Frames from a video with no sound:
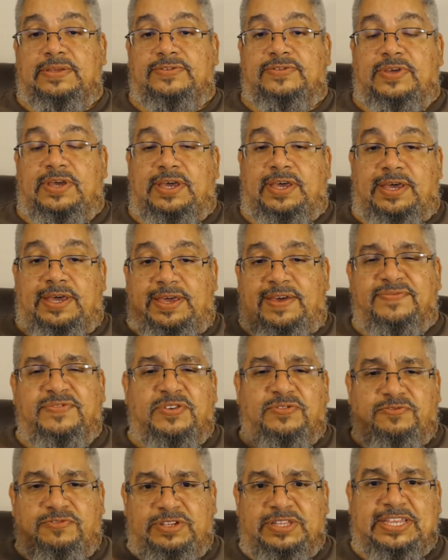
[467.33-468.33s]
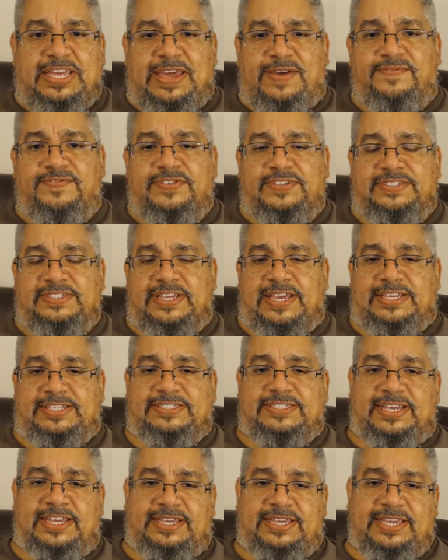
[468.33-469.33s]
So I have to really
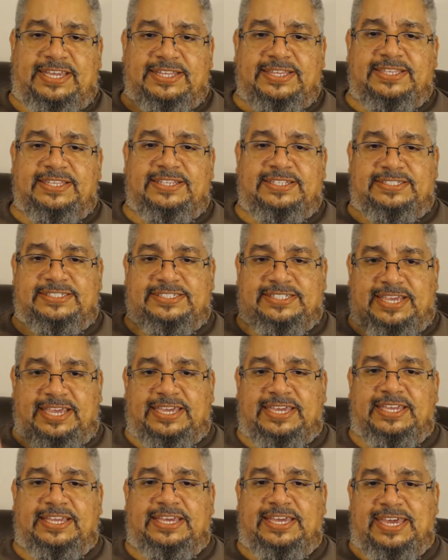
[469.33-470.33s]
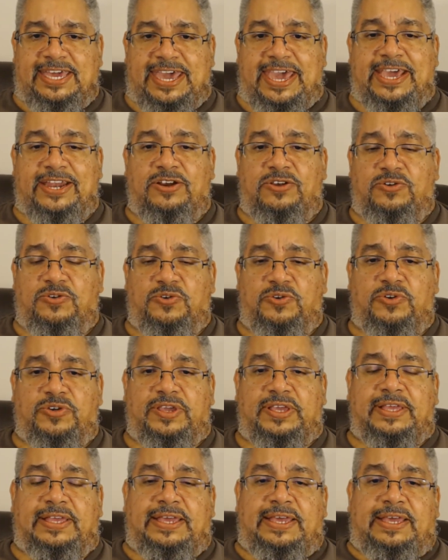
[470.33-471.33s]
emphasize that. Get this second
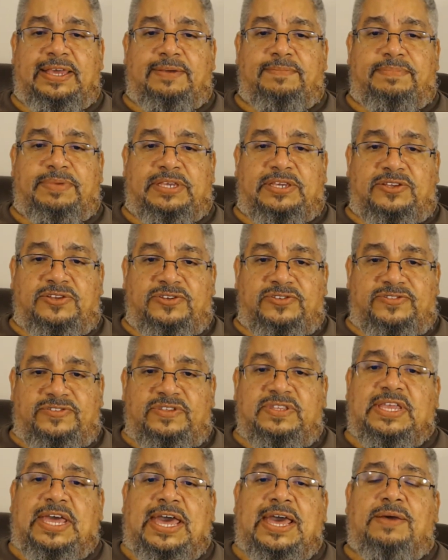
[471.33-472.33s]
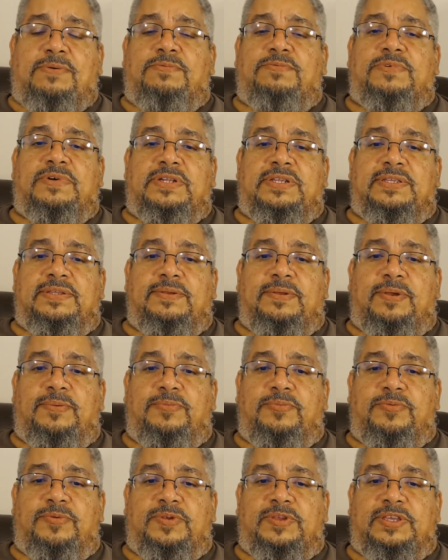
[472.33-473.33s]
category, because that
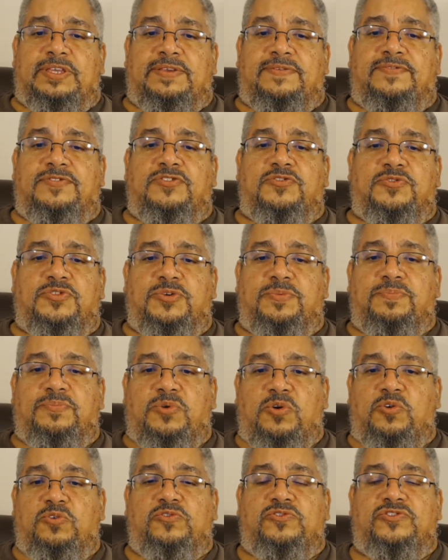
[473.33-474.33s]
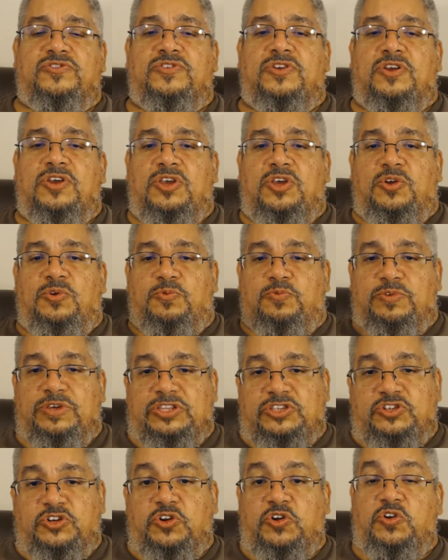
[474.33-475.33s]
one gives you the most
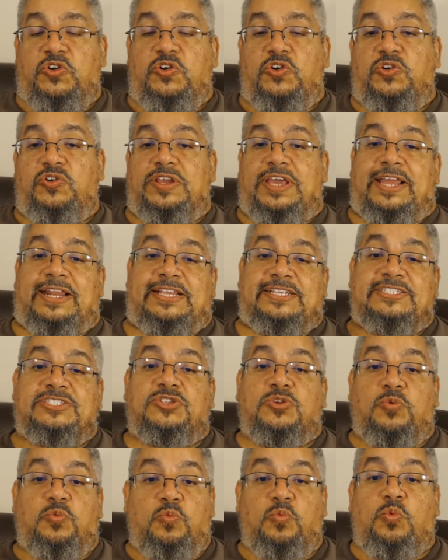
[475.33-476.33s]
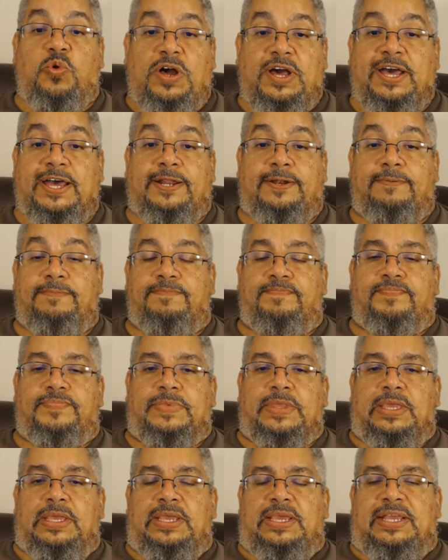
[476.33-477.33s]
return, and it's the one
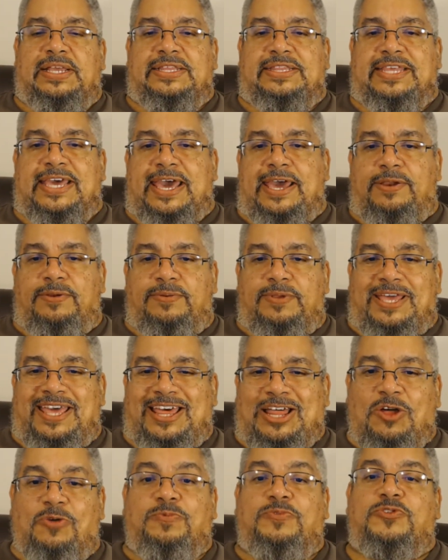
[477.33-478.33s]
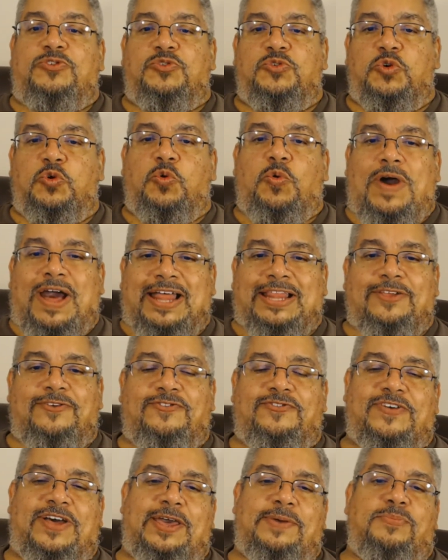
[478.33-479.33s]
that helps you
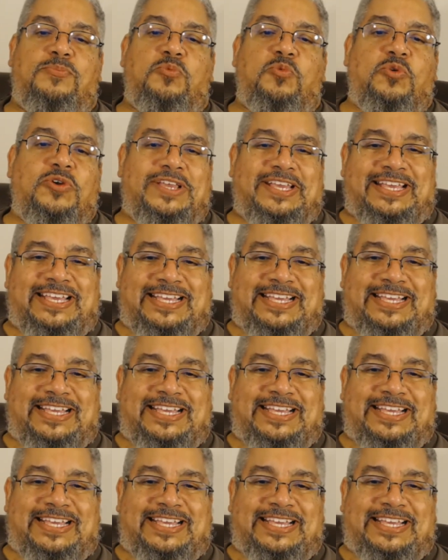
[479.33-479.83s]
qualify more